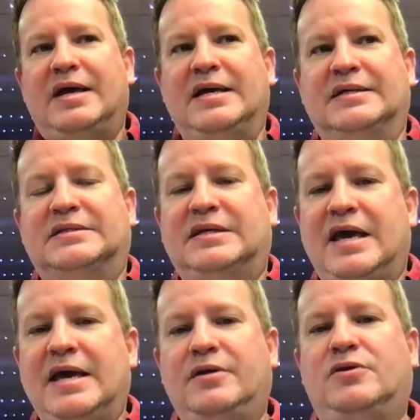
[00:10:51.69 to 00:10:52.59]
is
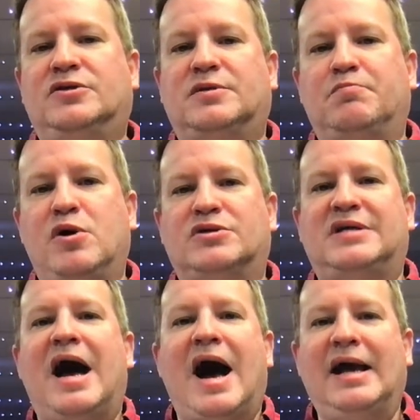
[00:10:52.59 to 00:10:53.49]
Kendall's
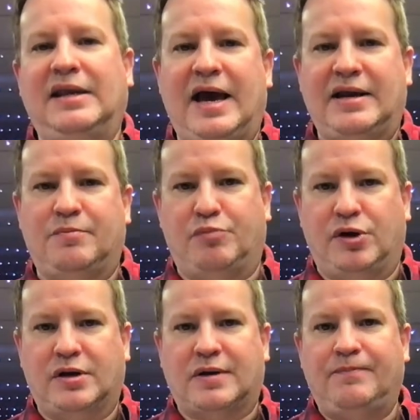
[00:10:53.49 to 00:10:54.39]
most highlighted book.